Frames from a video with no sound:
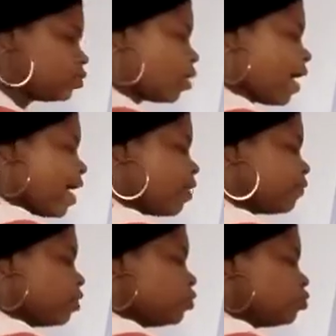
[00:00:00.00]
So I have
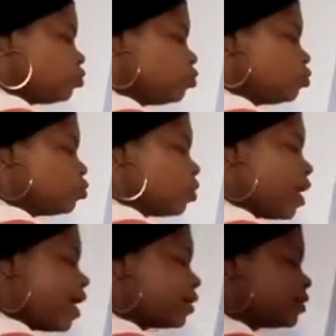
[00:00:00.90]

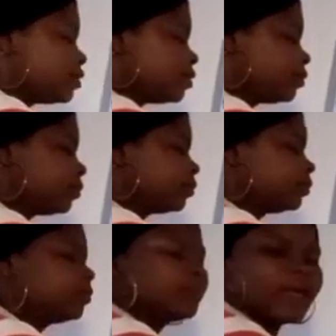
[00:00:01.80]
2x.
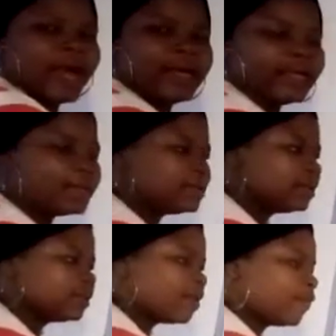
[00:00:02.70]
Are you getting
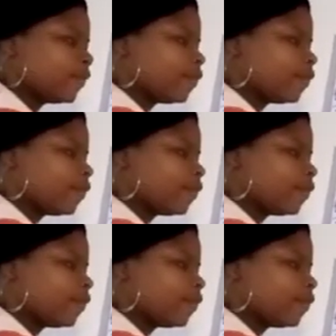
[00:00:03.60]
it now?